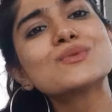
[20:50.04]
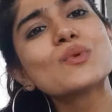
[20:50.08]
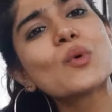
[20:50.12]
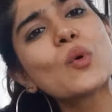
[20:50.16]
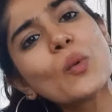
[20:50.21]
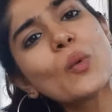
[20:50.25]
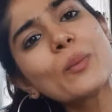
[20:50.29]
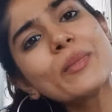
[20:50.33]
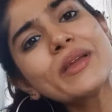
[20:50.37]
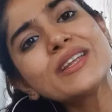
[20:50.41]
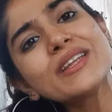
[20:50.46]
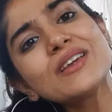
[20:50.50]

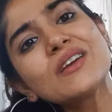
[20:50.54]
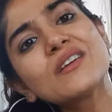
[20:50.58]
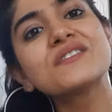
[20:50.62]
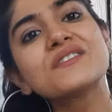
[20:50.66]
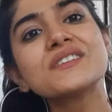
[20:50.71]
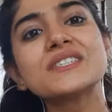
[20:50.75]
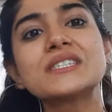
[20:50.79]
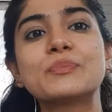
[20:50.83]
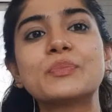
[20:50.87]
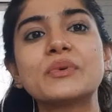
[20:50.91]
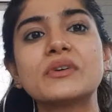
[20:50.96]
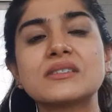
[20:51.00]
so many of
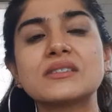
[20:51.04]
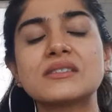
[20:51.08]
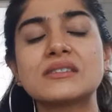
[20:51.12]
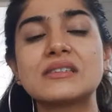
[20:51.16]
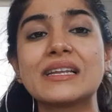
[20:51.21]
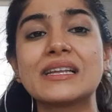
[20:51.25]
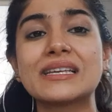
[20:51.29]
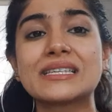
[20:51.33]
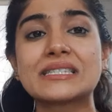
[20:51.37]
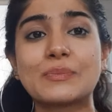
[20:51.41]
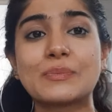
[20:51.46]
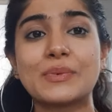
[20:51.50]
his
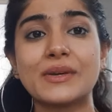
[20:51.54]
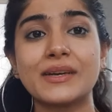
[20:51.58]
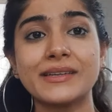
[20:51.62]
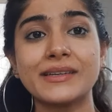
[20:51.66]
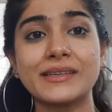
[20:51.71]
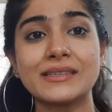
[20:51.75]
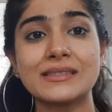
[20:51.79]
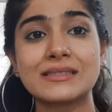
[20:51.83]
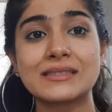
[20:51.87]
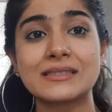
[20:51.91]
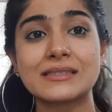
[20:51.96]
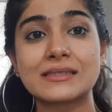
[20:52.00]
personal
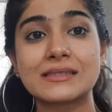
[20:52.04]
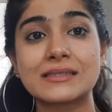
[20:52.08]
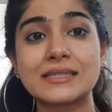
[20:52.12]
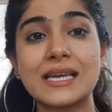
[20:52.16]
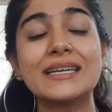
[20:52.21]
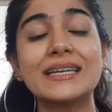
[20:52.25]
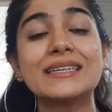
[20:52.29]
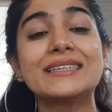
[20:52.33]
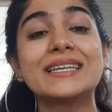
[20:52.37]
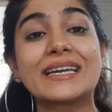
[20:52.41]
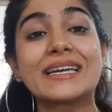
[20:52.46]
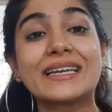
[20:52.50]
experiences
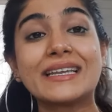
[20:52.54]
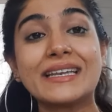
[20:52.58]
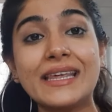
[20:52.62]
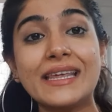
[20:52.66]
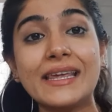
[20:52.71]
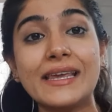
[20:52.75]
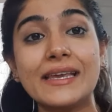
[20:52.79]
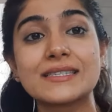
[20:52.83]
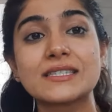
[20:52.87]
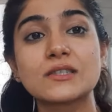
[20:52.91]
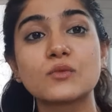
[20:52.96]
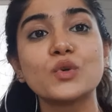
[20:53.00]
and
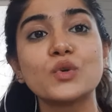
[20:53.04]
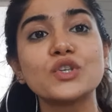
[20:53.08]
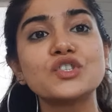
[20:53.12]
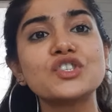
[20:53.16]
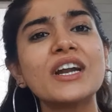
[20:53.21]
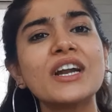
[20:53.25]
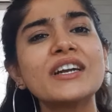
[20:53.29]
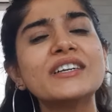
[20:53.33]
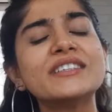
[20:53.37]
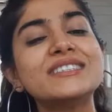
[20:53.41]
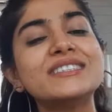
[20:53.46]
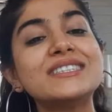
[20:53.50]
techniques which
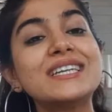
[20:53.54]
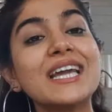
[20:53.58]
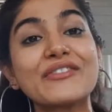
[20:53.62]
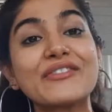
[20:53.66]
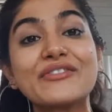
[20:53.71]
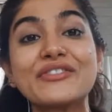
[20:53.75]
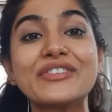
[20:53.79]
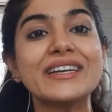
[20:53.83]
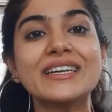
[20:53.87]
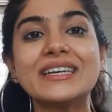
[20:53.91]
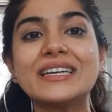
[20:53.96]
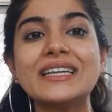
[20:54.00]
are
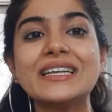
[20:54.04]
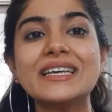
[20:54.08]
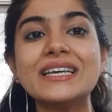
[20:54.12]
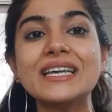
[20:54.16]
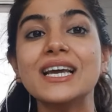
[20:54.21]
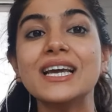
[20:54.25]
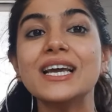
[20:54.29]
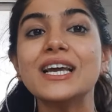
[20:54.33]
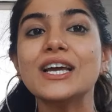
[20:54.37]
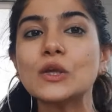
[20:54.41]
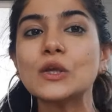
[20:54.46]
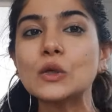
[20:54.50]
definitely
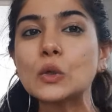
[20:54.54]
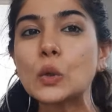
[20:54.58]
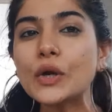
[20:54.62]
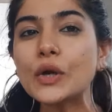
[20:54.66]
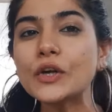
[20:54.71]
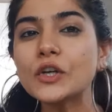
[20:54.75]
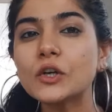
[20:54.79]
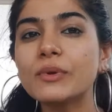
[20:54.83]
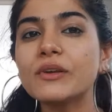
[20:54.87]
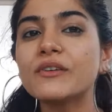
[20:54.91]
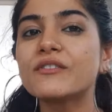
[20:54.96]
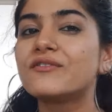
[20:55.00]
going
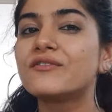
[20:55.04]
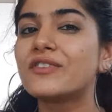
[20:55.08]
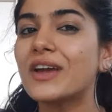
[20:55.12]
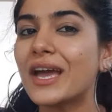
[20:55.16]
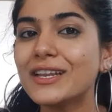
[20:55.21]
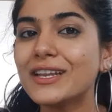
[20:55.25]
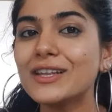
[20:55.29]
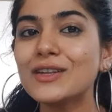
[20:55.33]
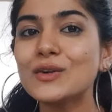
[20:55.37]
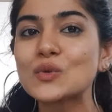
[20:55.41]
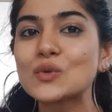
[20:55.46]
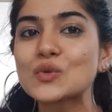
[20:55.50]
to be
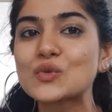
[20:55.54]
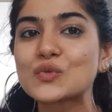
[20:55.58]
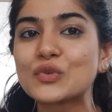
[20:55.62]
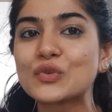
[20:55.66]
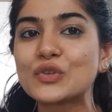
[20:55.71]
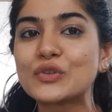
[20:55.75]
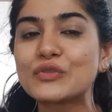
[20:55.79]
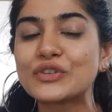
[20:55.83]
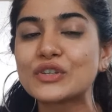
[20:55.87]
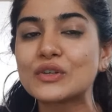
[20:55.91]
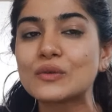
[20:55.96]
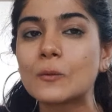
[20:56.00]
very useful
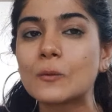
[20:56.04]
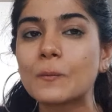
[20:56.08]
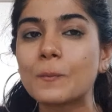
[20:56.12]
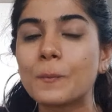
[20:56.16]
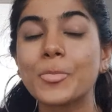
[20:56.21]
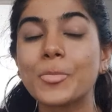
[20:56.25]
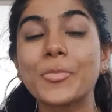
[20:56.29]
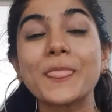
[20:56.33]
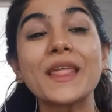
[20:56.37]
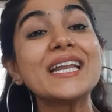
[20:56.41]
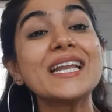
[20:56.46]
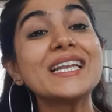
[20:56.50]
for you
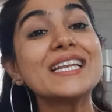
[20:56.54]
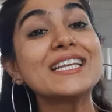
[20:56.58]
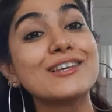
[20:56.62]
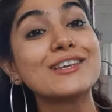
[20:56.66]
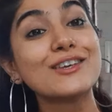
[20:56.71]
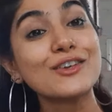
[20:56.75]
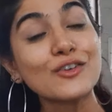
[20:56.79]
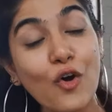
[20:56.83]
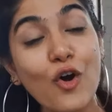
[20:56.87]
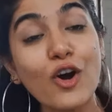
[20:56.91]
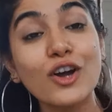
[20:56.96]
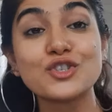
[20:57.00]
in
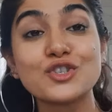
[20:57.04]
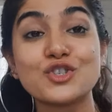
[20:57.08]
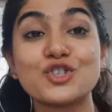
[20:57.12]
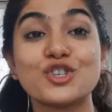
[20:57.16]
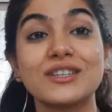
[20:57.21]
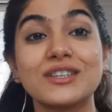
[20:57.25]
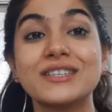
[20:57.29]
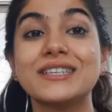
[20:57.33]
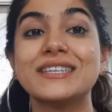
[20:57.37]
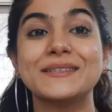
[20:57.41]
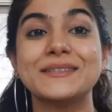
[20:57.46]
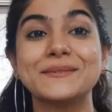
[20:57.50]
your
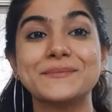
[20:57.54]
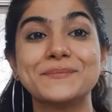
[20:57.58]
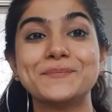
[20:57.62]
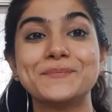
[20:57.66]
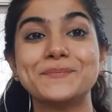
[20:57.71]
journey.